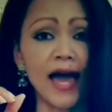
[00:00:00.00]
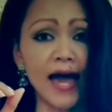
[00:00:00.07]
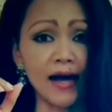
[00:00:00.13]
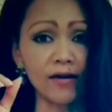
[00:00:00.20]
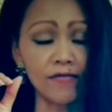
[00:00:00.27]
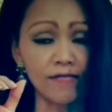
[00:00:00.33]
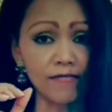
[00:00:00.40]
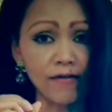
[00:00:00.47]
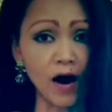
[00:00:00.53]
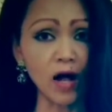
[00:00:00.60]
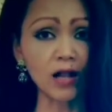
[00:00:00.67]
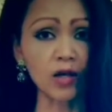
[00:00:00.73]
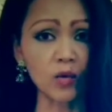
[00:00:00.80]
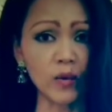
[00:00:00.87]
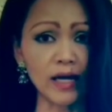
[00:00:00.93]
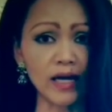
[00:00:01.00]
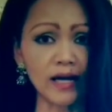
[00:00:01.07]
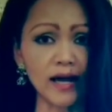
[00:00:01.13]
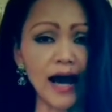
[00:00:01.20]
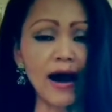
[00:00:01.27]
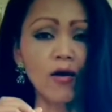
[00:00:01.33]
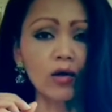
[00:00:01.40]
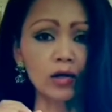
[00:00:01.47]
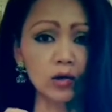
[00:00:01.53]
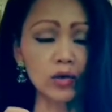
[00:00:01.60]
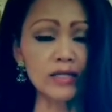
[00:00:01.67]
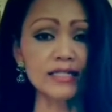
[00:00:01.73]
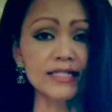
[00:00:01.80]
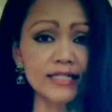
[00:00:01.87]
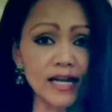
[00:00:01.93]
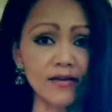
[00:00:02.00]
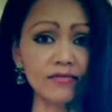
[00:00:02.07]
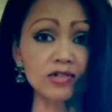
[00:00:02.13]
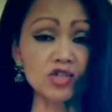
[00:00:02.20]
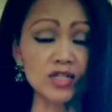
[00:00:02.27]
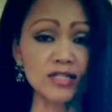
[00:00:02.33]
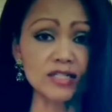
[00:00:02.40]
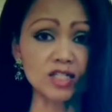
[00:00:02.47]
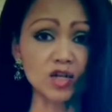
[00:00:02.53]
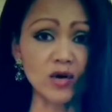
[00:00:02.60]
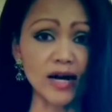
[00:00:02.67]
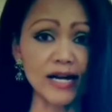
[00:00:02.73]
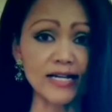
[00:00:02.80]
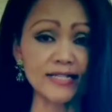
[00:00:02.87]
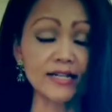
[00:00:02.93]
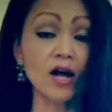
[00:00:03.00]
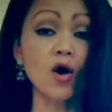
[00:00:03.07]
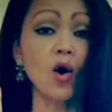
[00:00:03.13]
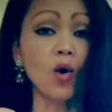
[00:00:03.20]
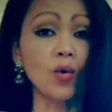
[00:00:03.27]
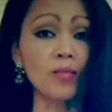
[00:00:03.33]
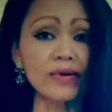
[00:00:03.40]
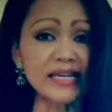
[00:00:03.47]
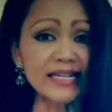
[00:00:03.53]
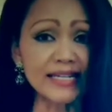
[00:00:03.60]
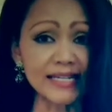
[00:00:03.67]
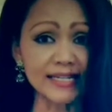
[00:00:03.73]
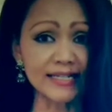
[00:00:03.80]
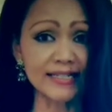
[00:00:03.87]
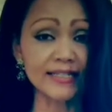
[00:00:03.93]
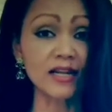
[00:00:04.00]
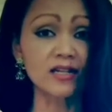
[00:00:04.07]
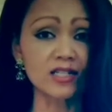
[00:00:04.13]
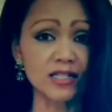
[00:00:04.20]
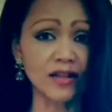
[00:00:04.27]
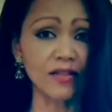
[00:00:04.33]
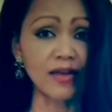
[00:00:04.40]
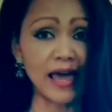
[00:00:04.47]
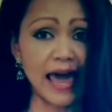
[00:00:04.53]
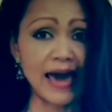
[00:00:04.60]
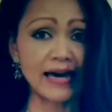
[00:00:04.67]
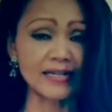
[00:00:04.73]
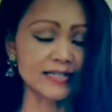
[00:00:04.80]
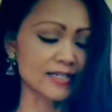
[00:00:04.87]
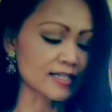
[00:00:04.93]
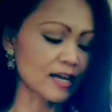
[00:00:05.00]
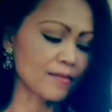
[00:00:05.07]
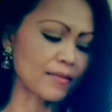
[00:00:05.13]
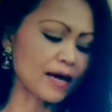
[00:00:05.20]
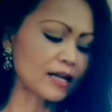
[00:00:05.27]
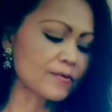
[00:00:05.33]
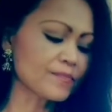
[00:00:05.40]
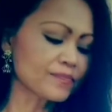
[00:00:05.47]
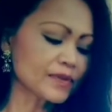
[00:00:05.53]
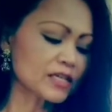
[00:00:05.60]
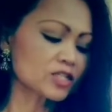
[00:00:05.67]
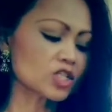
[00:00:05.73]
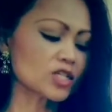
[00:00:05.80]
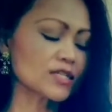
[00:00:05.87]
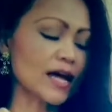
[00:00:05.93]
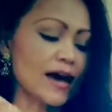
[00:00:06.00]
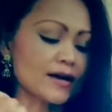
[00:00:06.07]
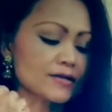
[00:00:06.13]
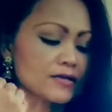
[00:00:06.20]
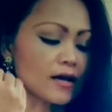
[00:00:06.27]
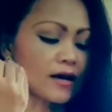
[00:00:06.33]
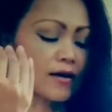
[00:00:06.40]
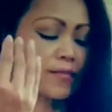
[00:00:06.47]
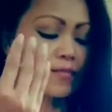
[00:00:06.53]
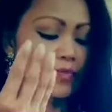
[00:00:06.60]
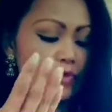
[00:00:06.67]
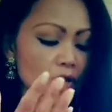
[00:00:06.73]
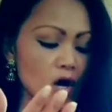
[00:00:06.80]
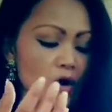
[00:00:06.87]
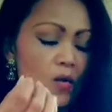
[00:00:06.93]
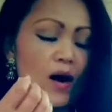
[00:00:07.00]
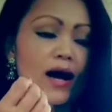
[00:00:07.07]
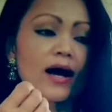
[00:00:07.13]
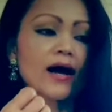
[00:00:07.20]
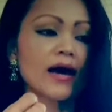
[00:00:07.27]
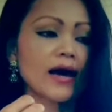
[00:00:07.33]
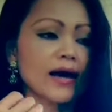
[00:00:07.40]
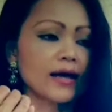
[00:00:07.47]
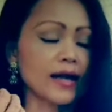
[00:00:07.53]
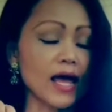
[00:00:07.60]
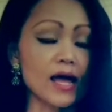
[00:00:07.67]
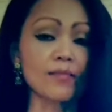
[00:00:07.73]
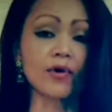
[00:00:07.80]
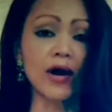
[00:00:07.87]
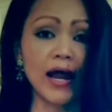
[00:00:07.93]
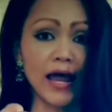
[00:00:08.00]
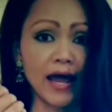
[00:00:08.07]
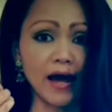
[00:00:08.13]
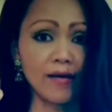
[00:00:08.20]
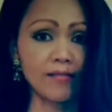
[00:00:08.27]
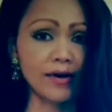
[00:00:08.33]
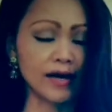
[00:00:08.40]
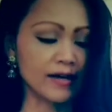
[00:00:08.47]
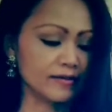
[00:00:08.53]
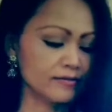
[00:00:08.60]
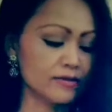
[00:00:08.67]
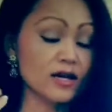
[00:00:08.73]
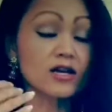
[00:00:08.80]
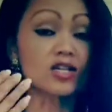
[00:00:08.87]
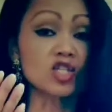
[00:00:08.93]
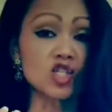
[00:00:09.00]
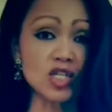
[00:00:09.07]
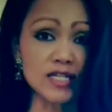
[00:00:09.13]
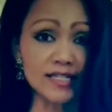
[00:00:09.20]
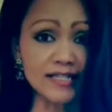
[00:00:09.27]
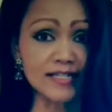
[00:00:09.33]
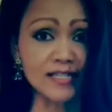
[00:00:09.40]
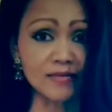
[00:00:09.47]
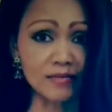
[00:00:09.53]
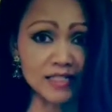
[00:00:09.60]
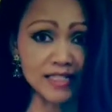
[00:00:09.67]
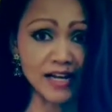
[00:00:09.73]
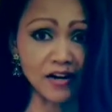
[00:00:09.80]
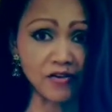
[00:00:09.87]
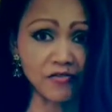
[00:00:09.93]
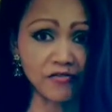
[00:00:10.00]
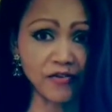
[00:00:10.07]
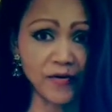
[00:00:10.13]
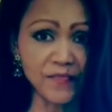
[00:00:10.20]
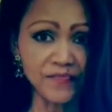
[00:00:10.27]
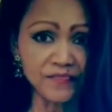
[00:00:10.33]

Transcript: And following our Lord and Savior Jesus Christ, obedience till the end. Amen just as um, Noah and Abraham and Jesus himself,